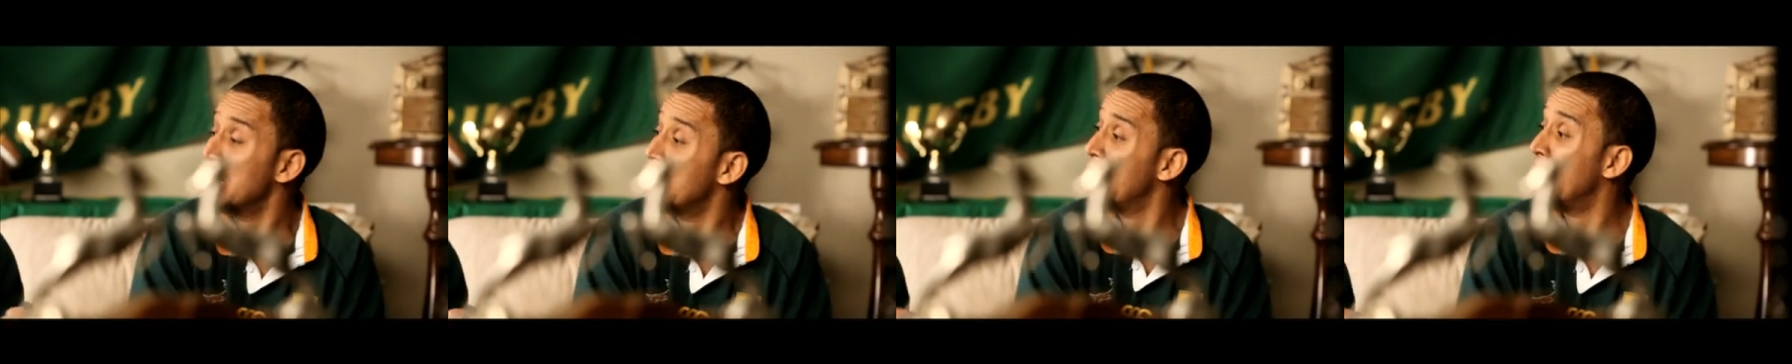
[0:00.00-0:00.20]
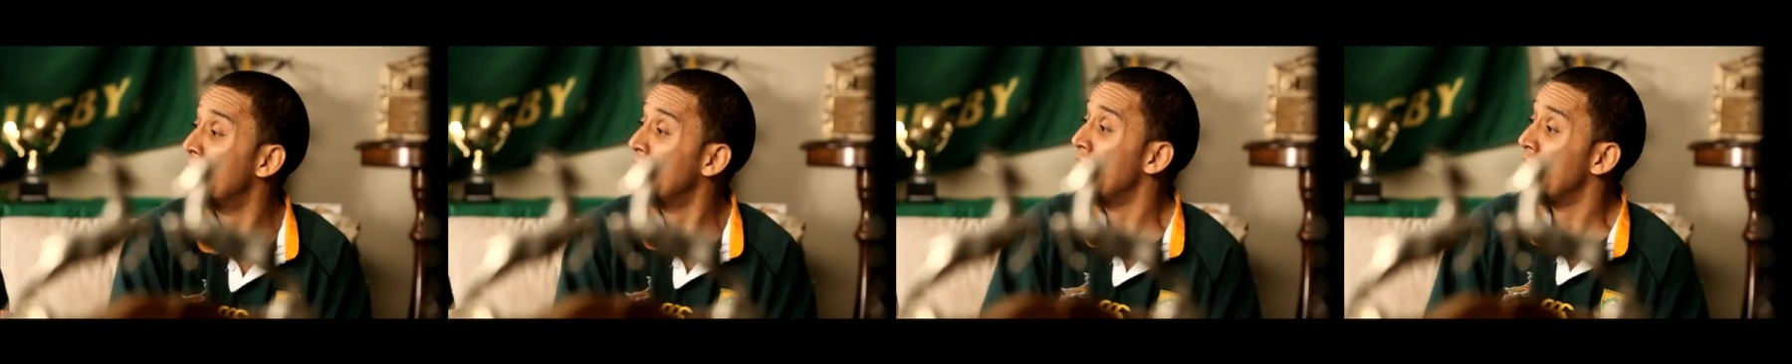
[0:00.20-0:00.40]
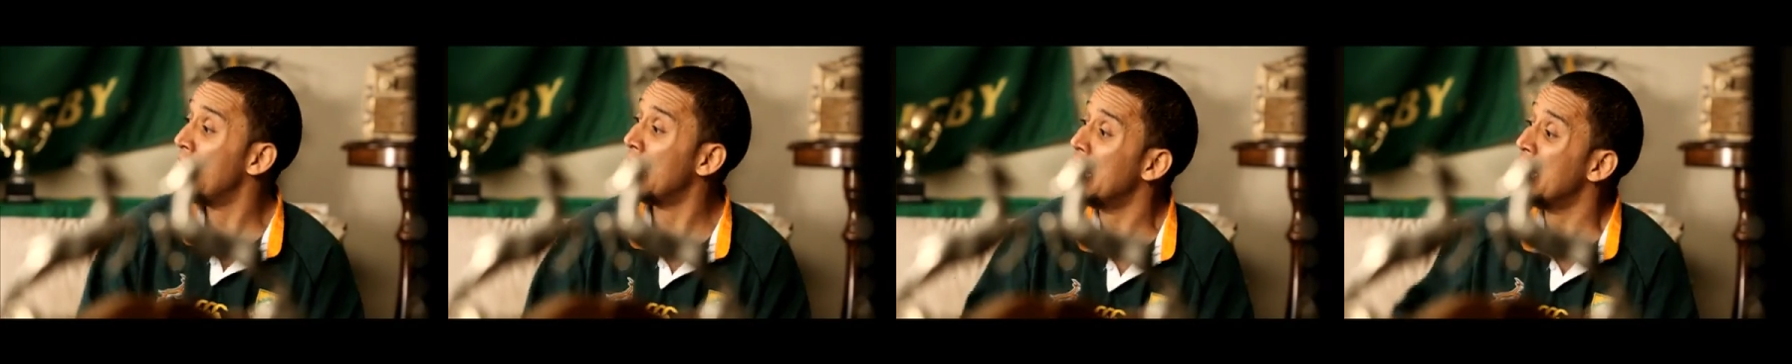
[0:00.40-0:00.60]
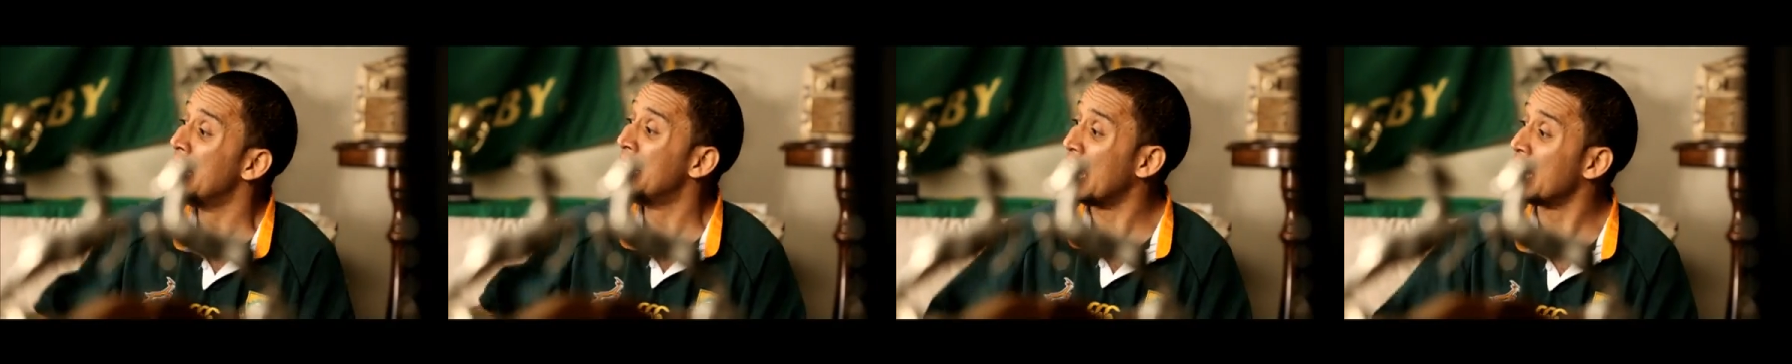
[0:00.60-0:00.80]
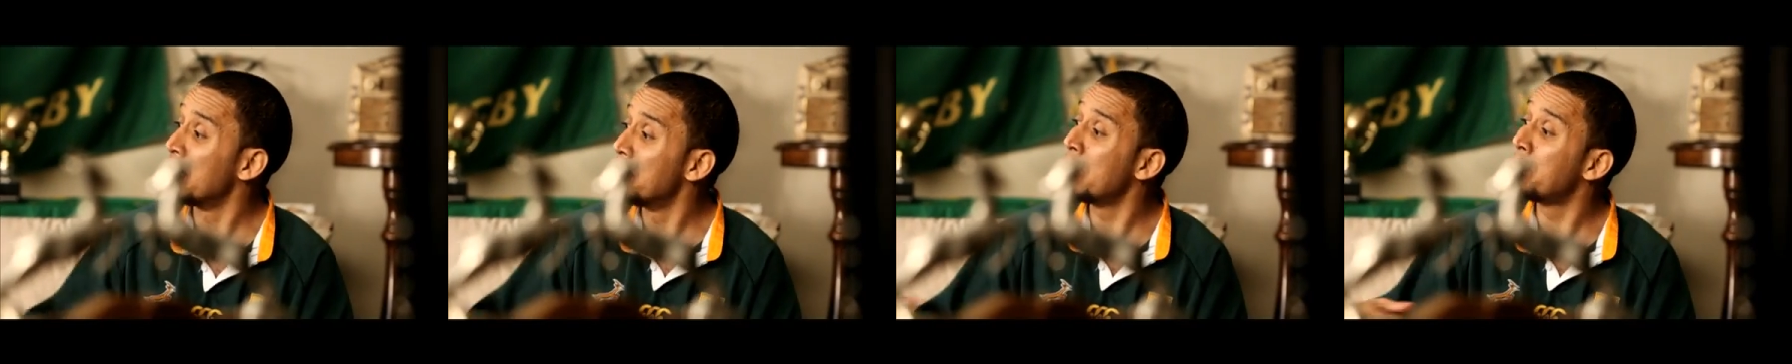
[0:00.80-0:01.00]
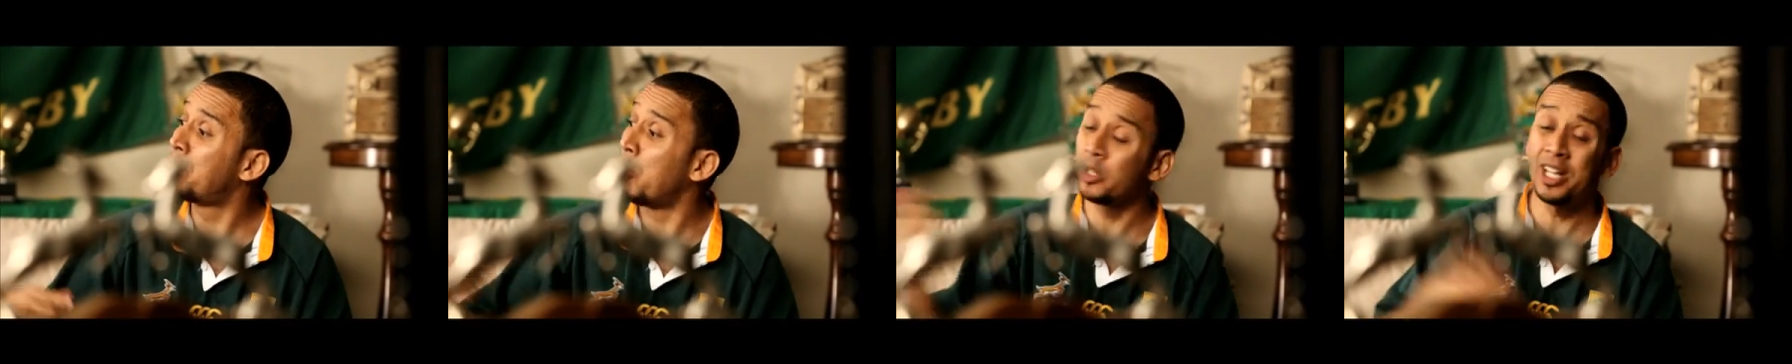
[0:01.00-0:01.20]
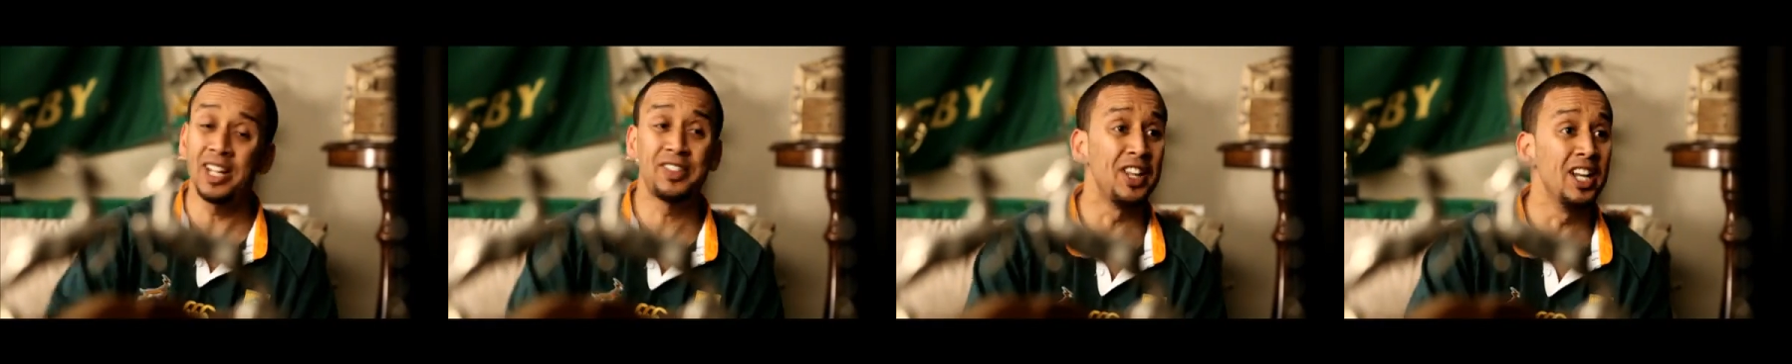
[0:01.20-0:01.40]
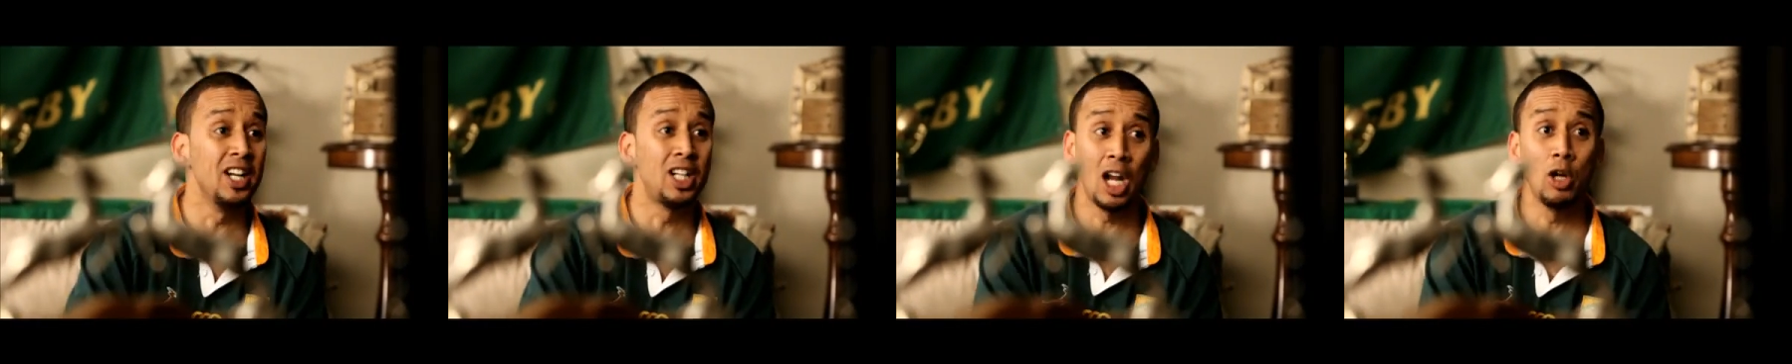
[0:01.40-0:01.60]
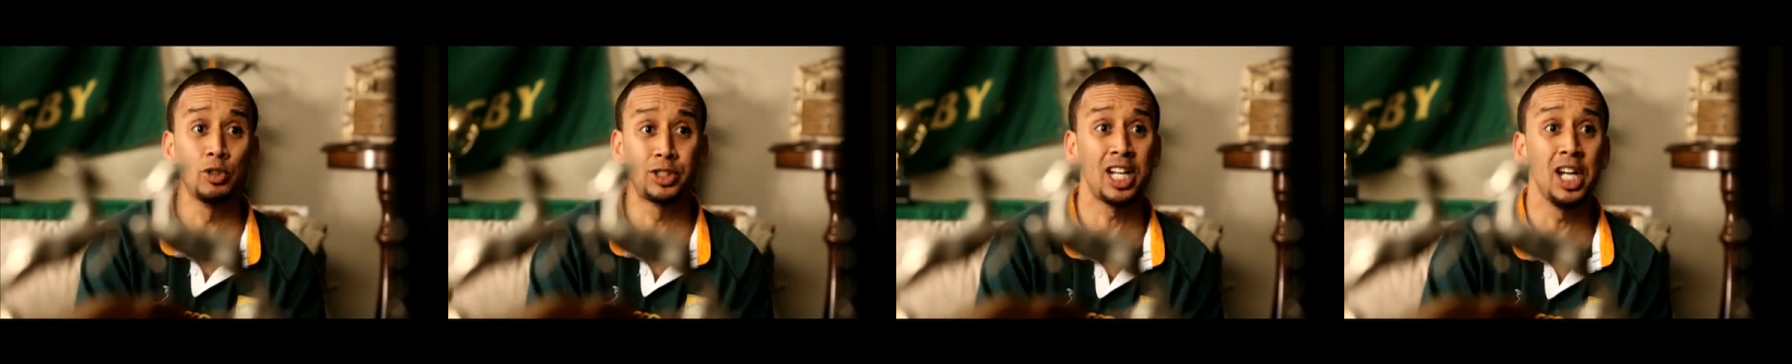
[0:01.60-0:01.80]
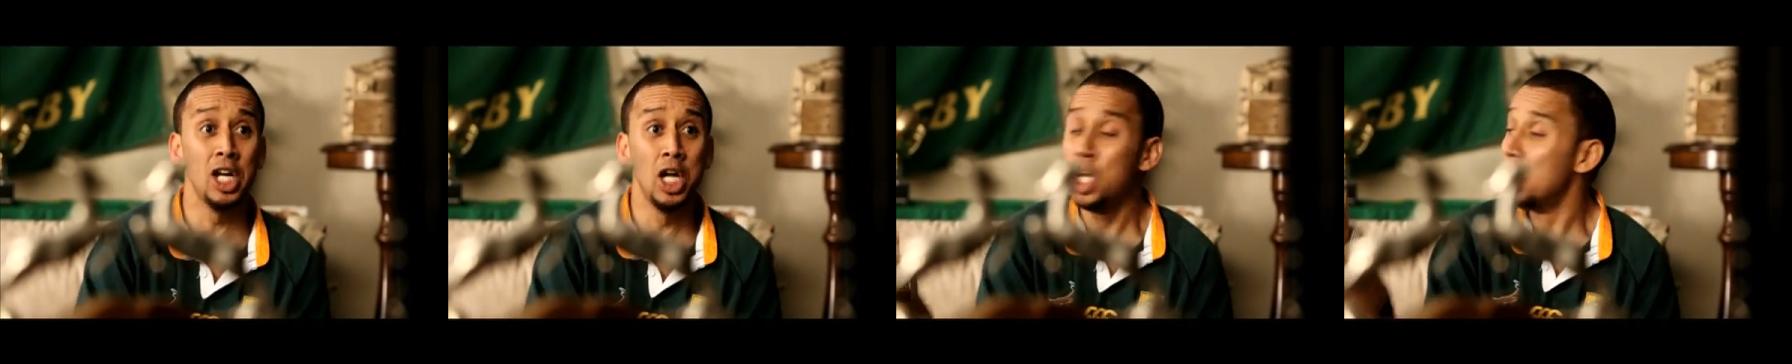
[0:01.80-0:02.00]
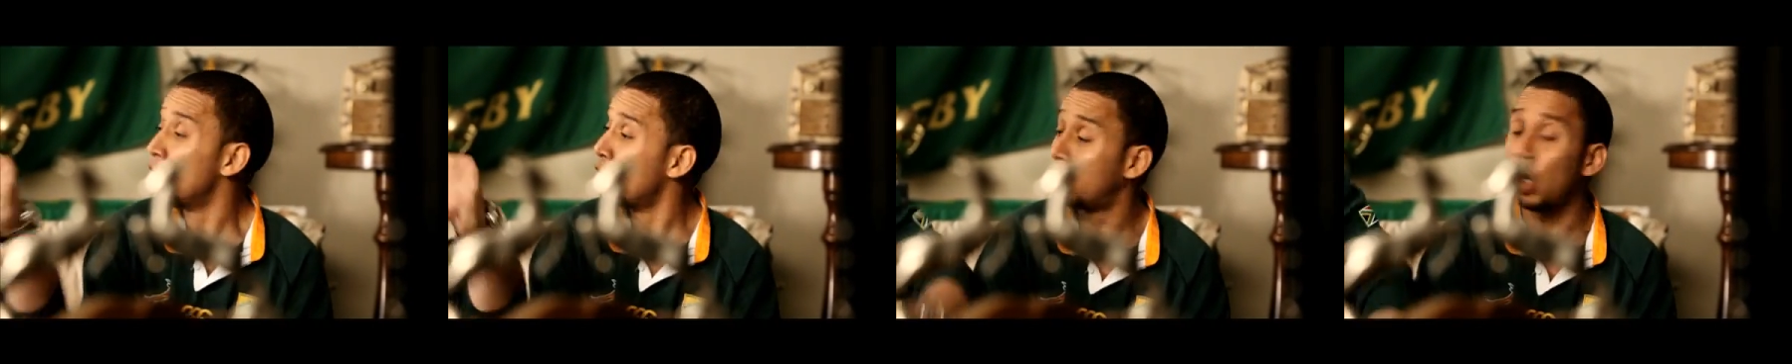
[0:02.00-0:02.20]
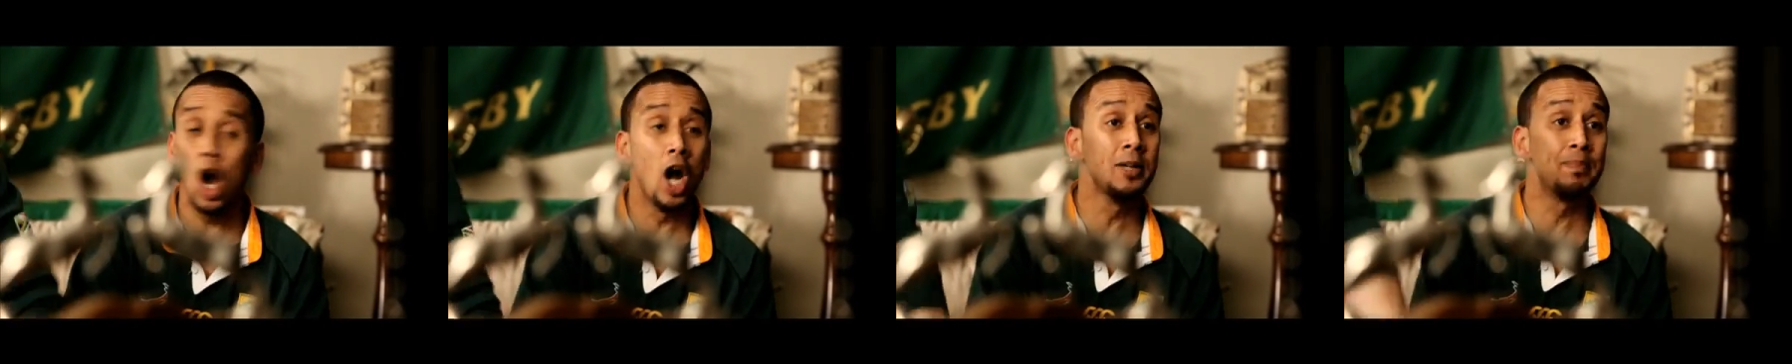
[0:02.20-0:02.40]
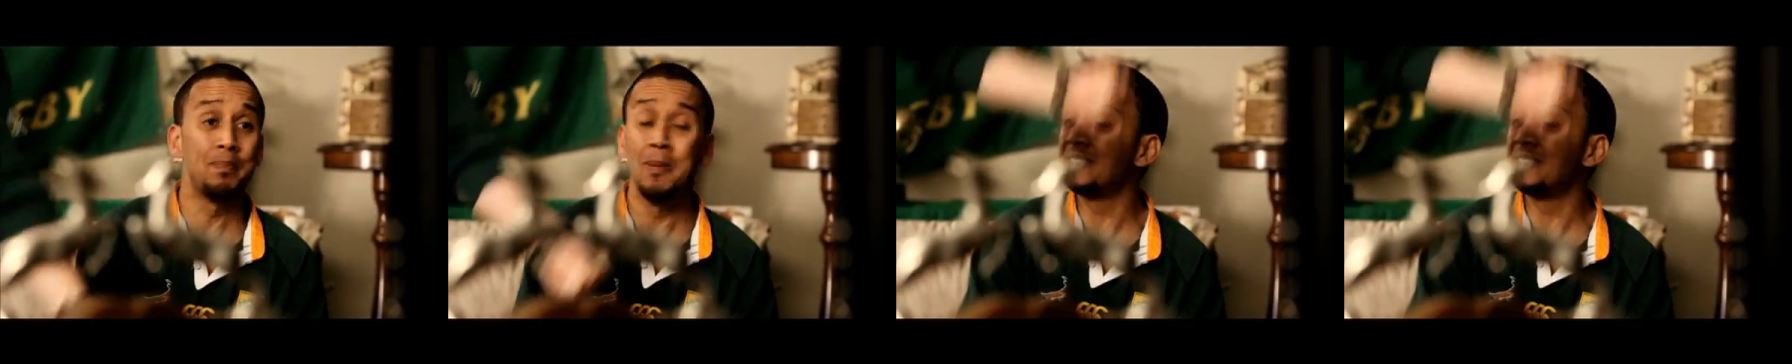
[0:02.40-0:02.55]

do your thing. Gentlemen, pull the team closer. You can't do